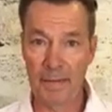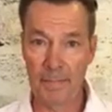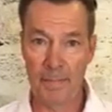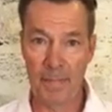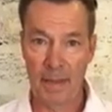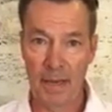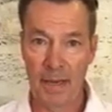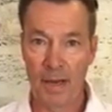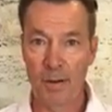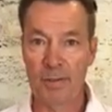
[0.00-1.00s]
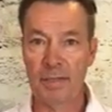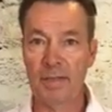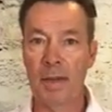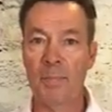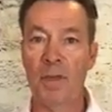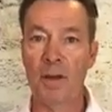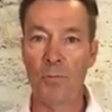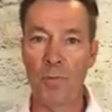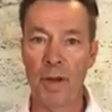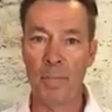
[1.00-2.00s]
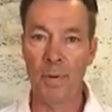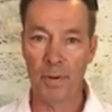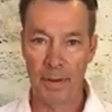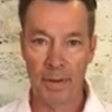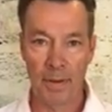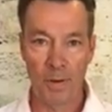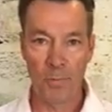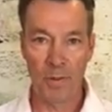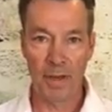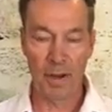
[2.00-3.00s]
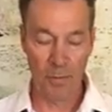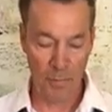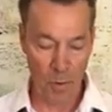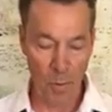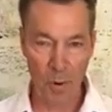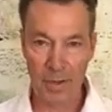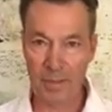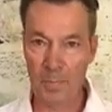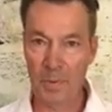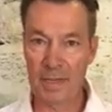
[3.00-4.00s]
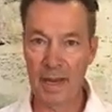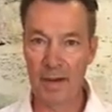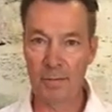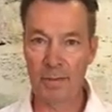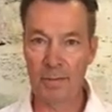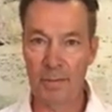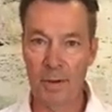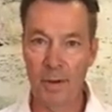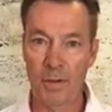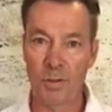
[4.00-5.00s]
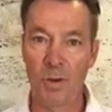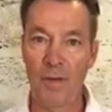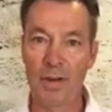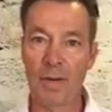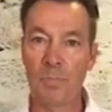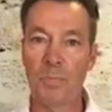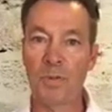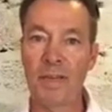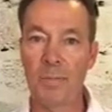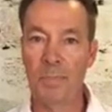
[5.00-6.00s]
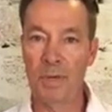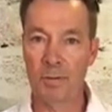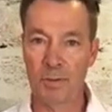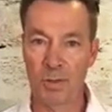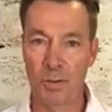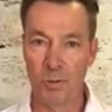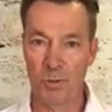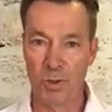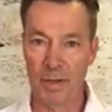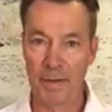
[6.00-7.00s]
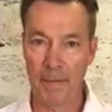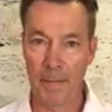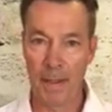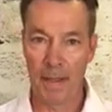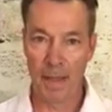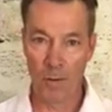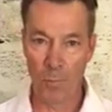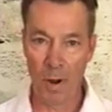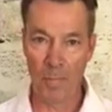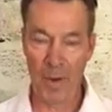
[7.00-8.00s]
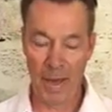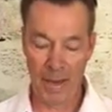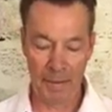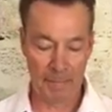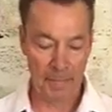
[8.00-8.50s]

here's the same thing, a rib with an ear of corn and some potatoes. So you have a complete meal solution in one bag.